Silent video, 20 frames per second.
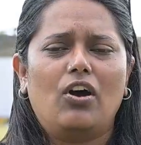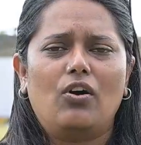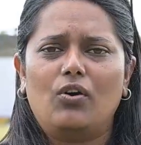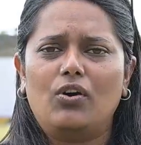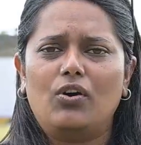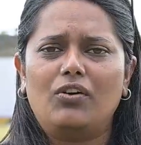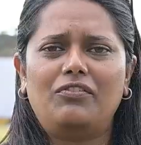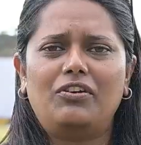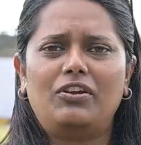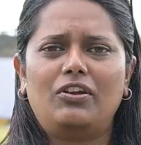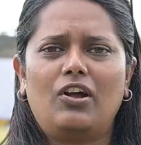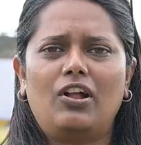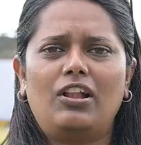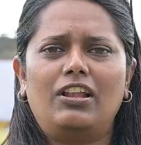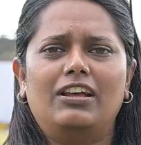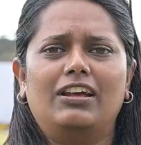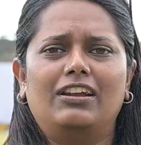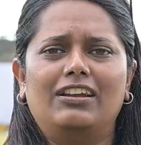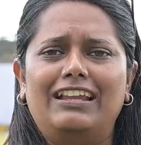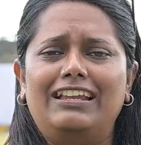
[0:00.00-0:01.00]
Overall
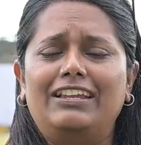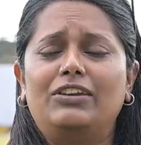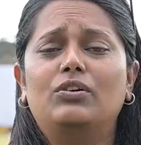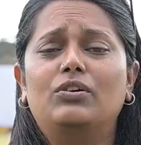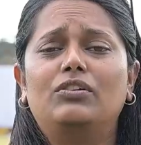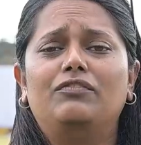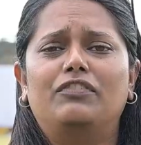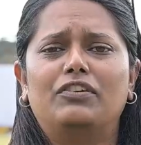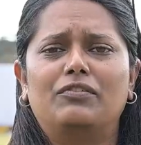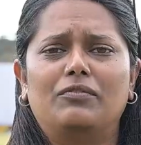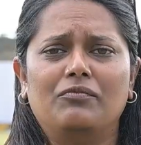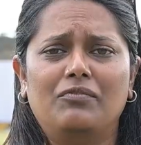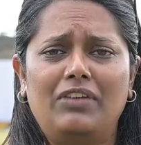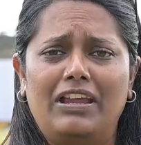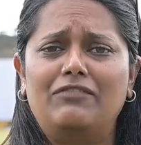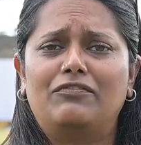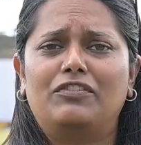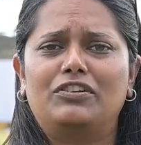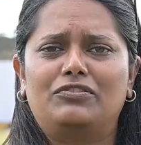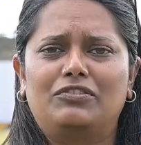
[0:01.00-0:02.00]
a really good for
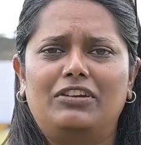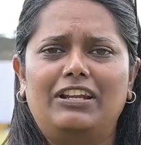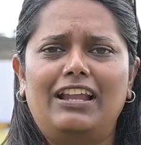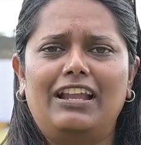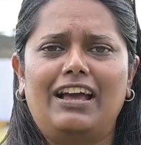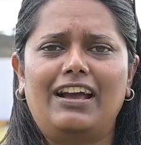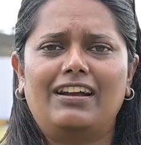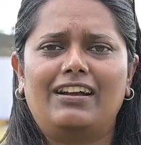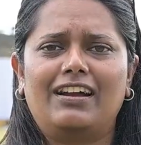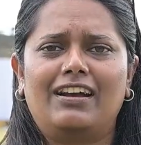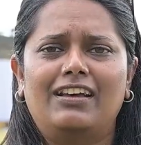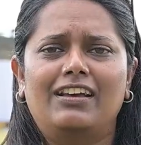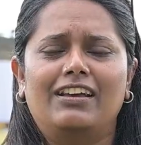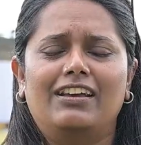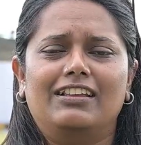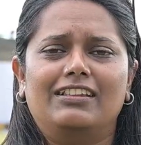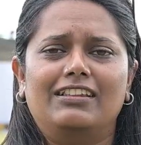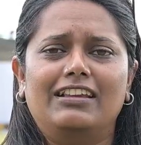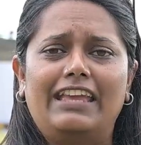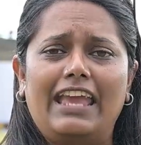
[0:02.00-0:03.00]
win for Sri Lanka.
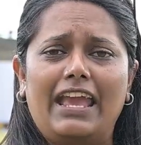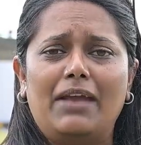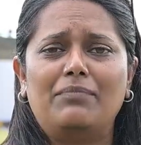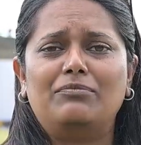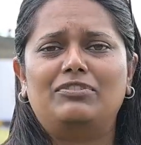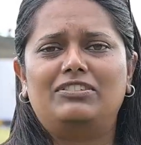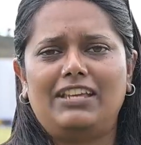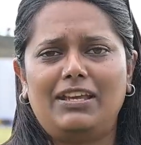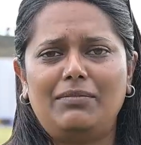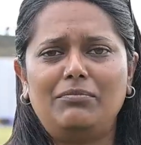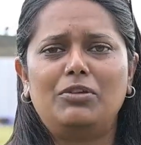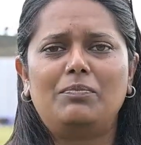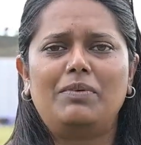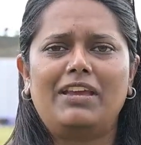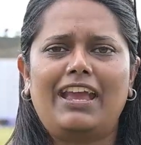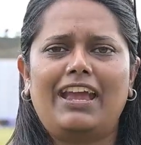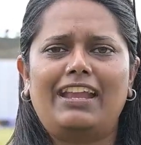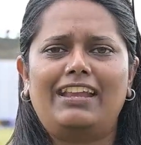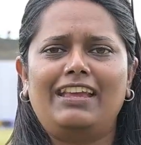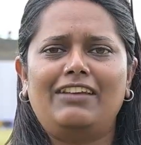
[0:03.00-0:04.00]
The game seemed to be
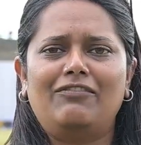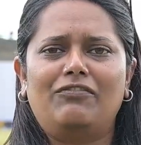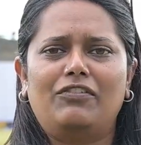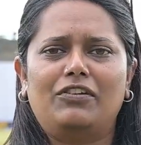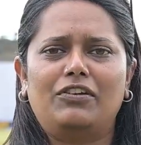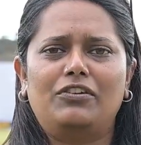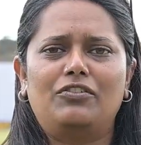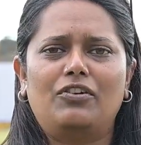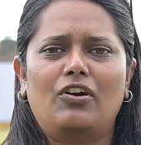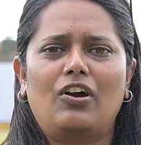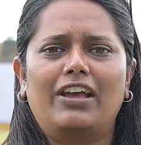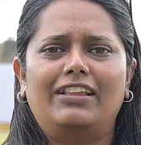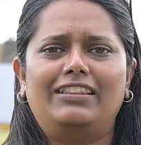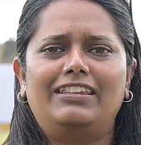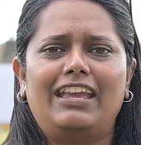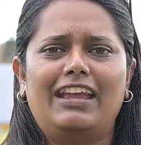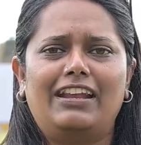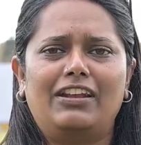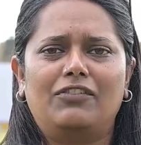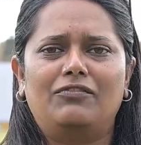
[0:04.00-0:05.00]
heading for a draw at
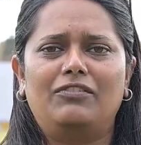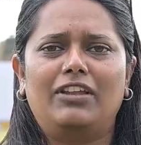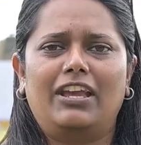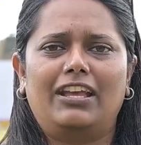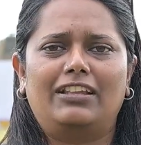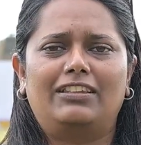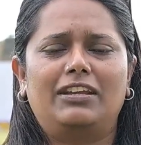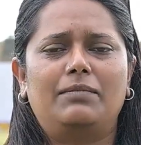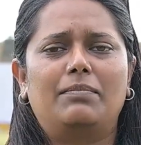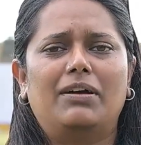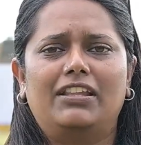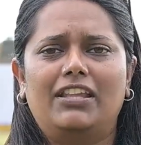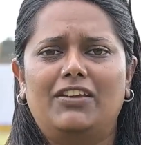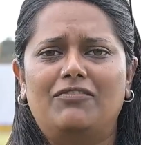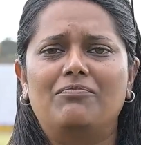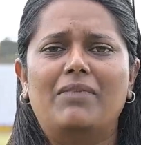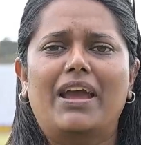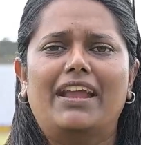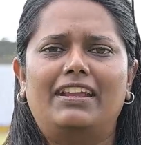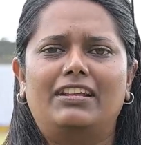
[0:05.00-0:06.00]
the end of day 3 but
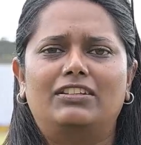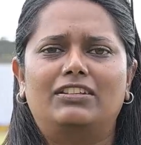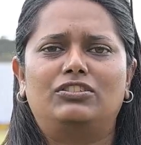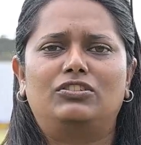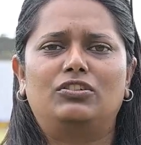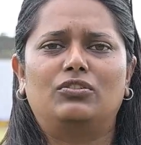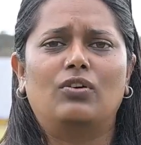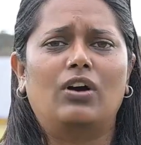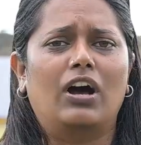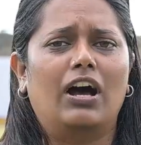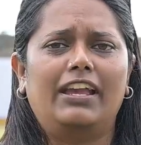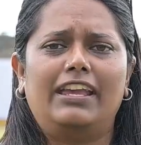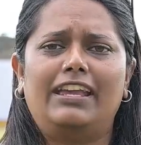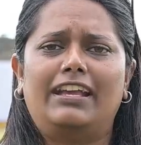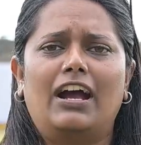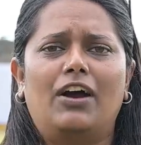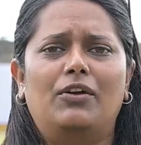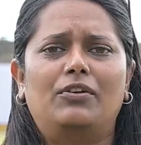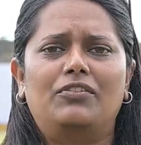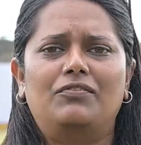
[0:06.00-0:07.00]
they've managed to uh,
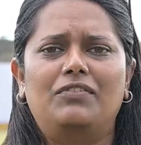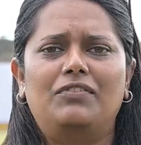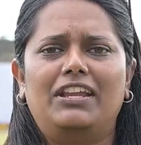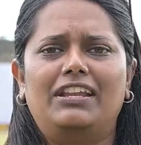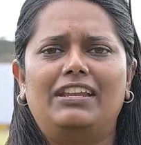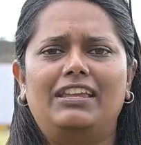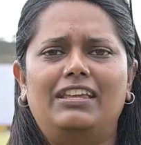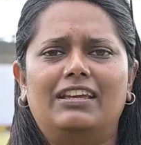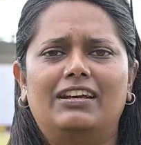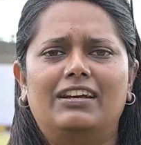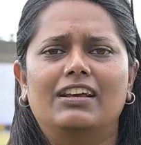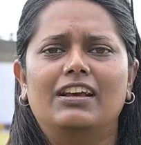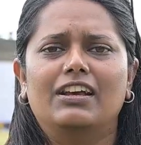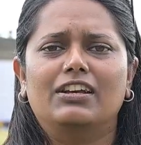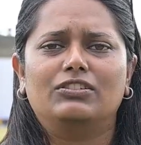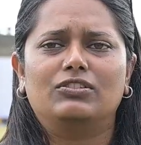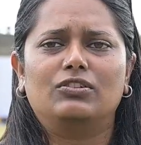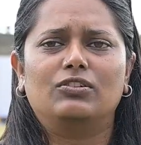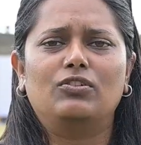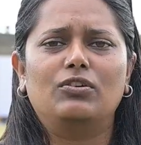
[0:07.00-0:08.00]
eke out a win here.
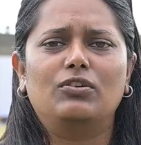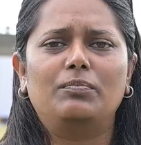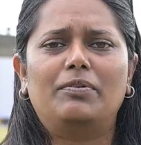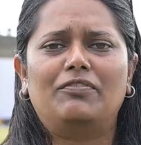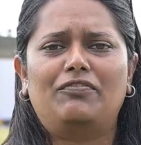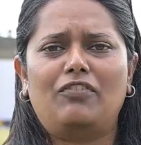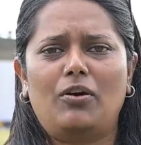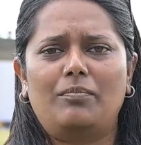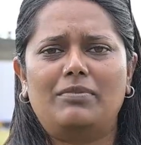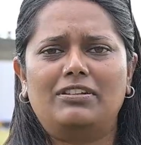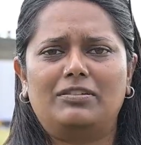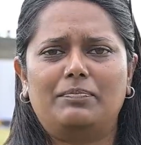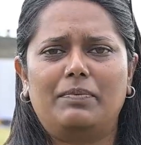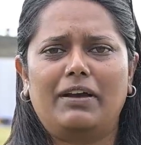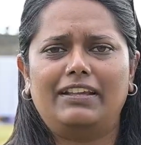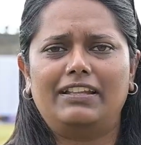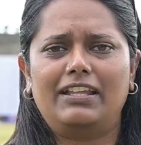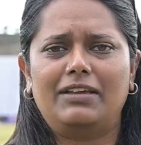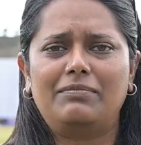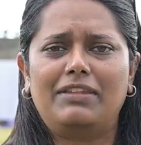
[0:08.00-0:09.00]
So good performance
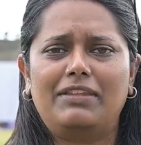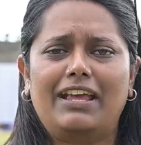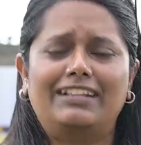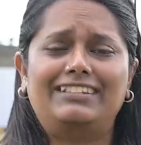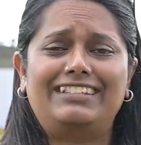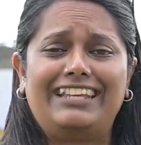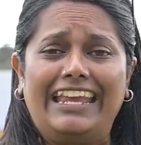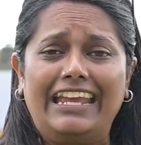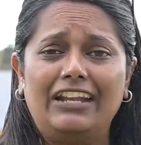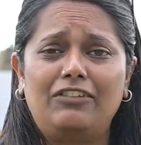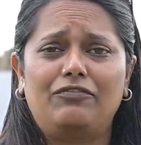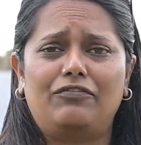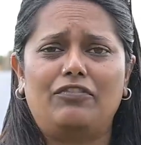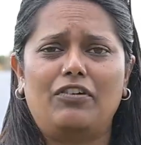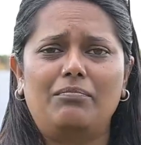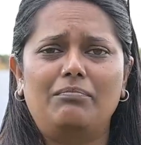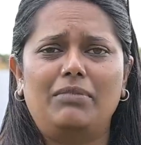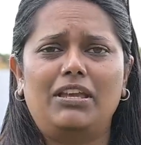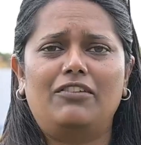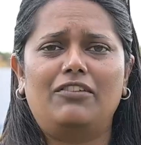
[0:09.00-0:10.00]
by them. That's it
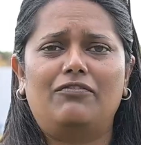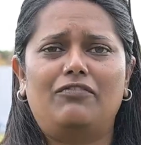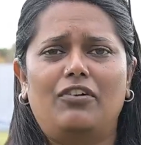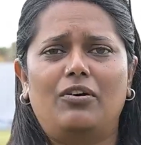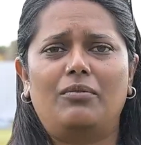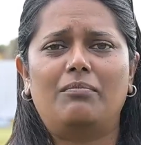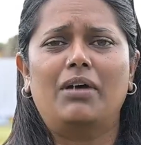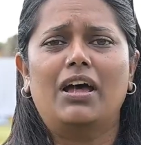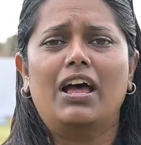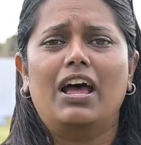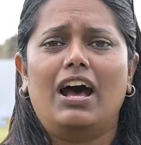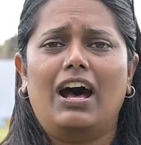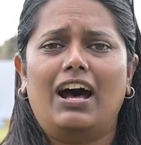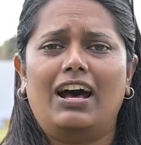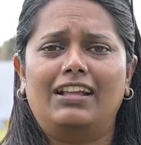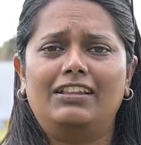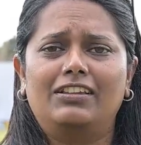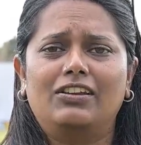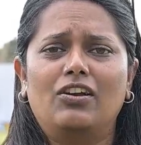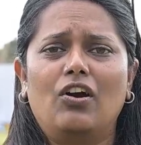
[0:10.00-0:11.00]
from me from
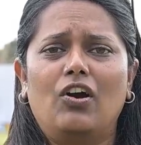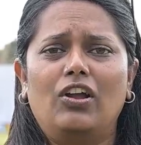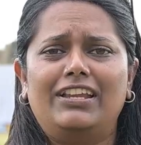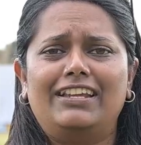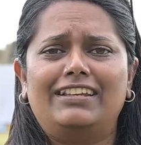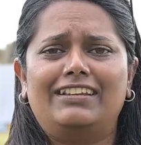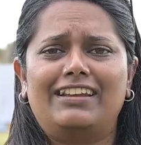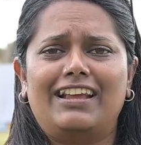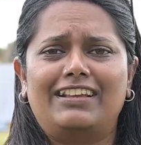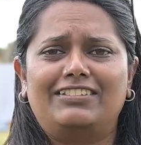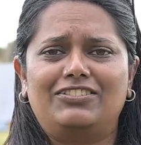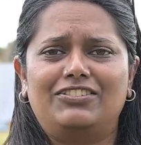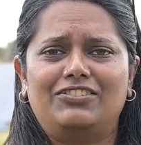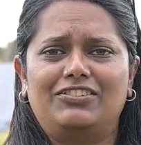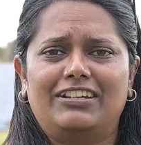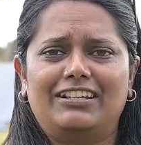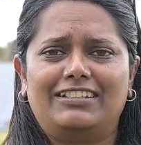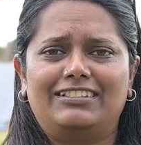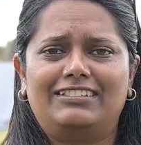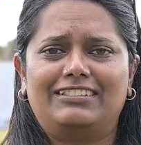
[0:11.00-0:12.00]
uh, the Galle International
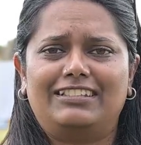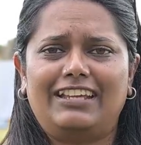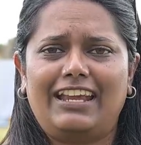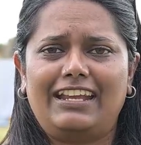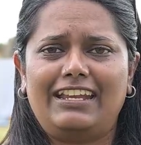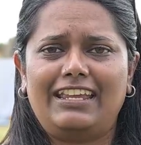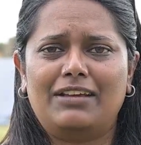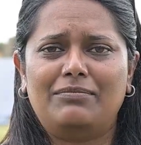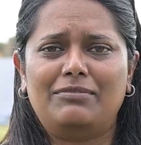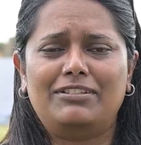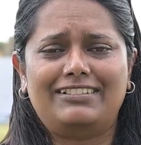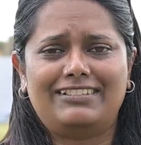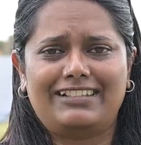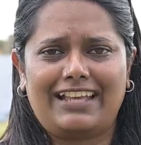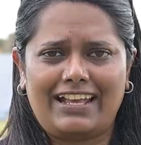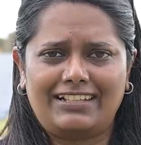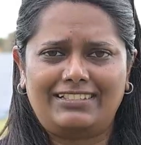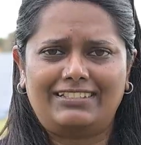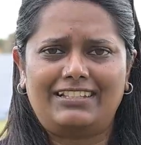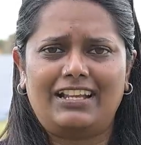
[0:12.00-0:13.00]
Cricket Stadium. This is
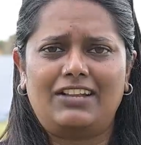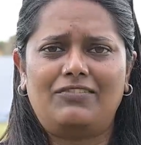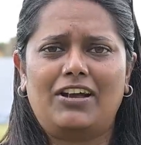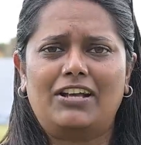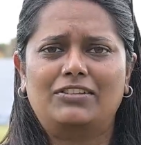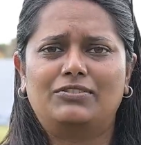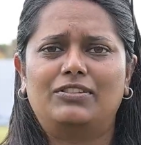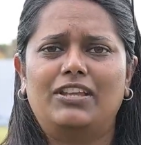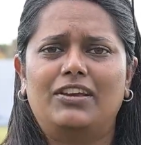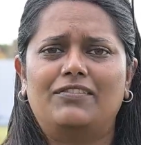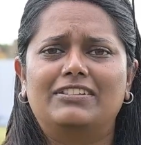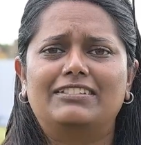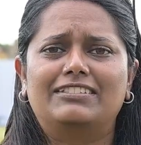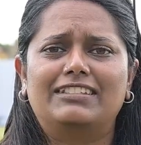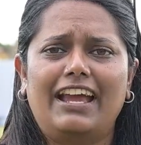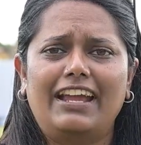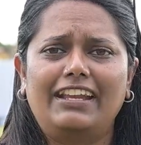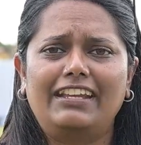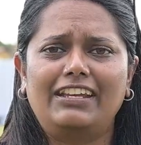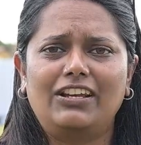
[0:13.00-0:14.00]
Estelle Vasudevan
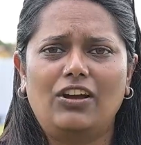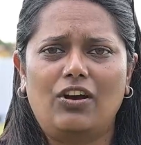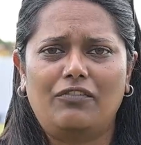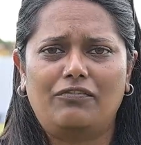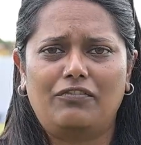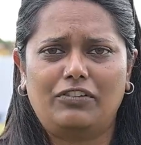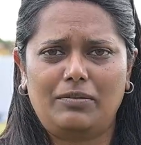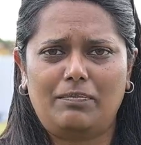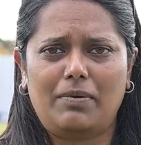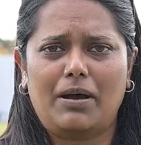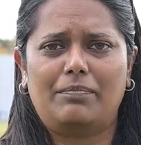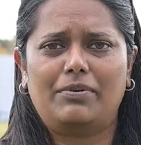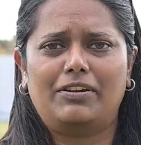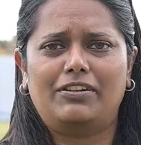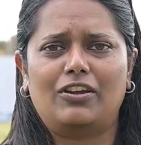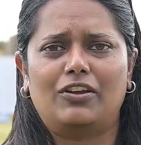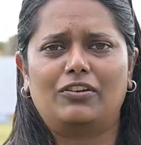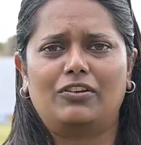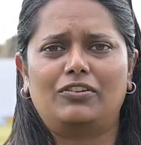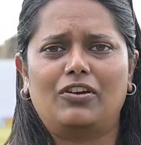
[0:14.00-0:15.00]
signing off for
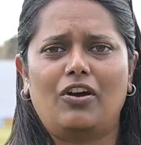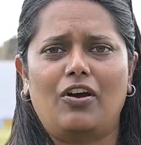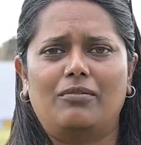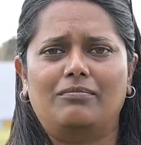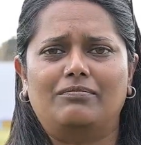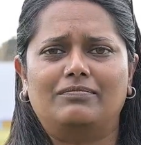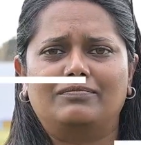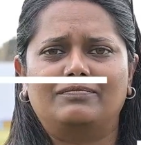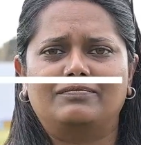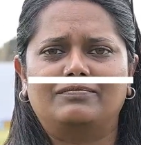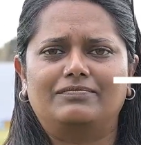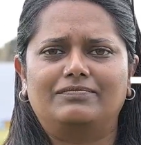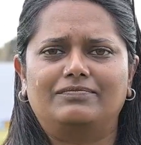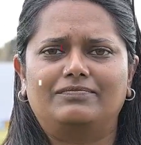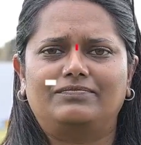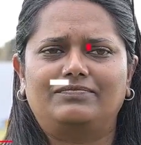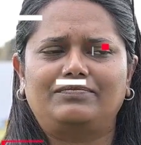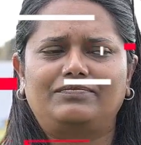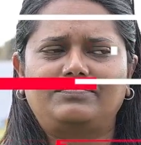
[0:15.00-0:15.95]
thepapare.com.